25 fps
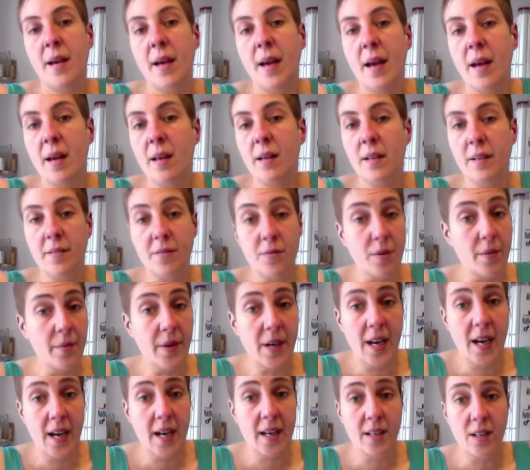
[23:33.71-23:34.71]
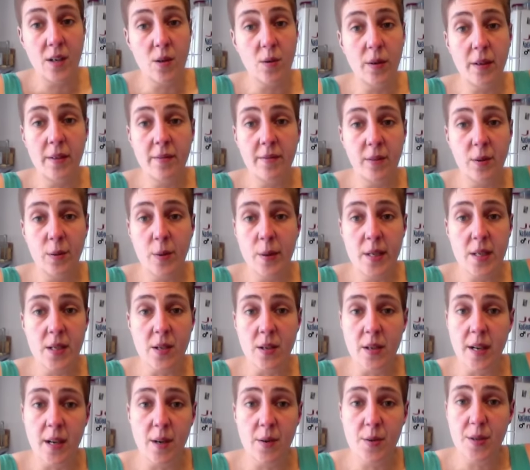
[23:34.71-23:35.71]
Hell, if women had no influence
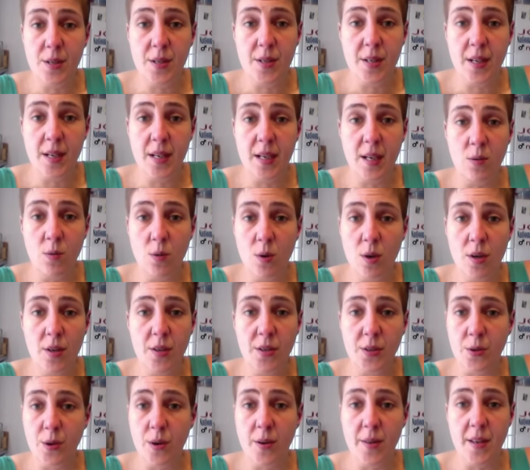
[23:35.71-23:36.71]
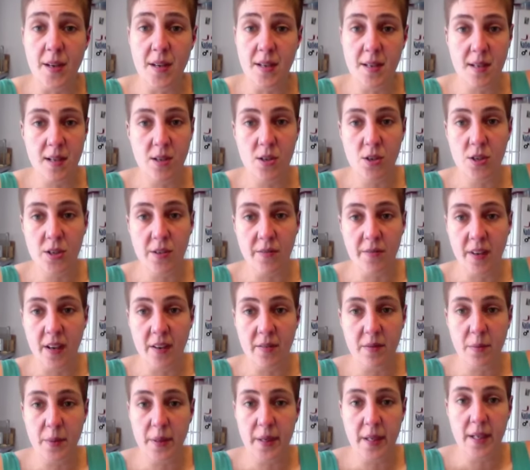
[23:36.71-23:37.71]
on how society works or on the decisions of
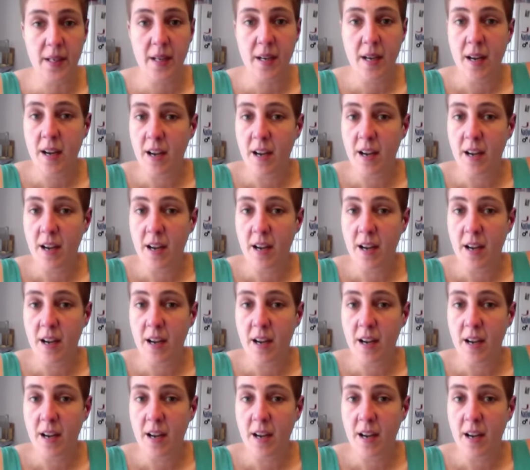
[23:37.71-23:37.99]
government,